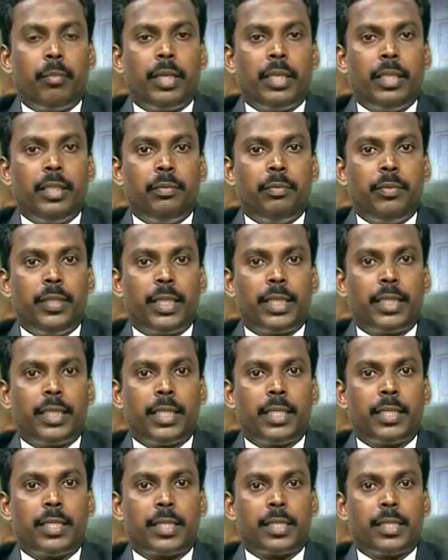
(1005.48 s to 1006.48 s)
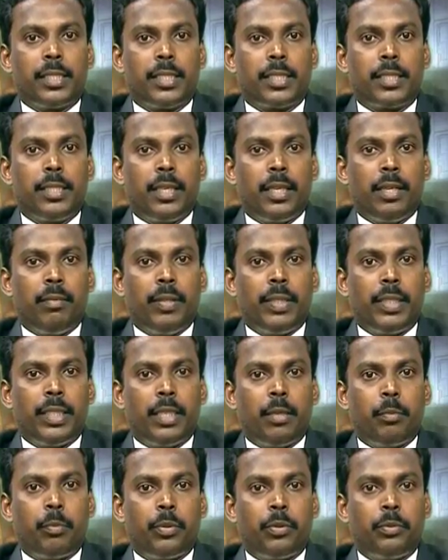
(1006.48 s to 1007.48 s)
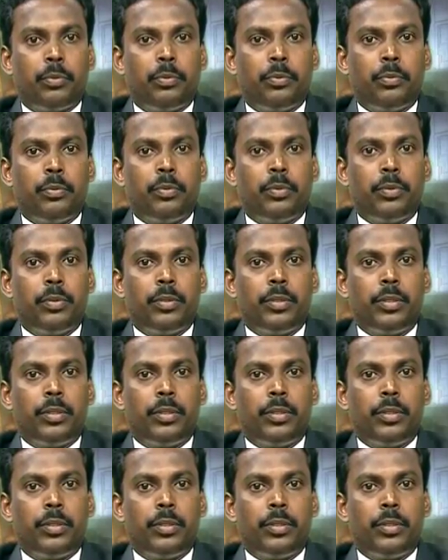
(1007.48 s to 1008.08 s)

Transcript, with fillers: But if that construction is done with the help of